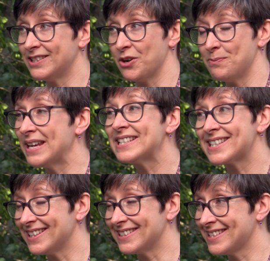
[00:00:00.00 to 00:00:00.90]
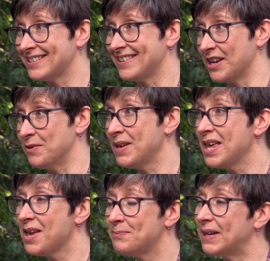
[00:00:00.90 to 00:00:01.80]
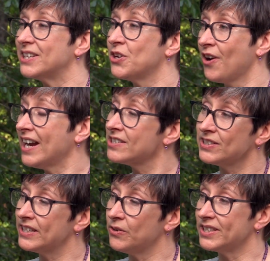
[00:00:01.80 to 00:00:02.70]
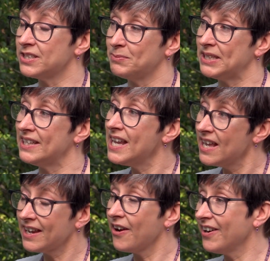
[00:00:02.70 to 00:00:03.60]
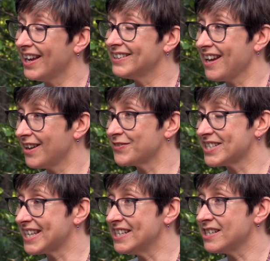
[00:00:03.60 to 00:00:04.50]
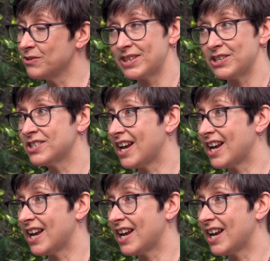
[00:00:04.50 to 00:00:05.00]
that don't make sense to them, but you're actually going to be carrying on a conversation with your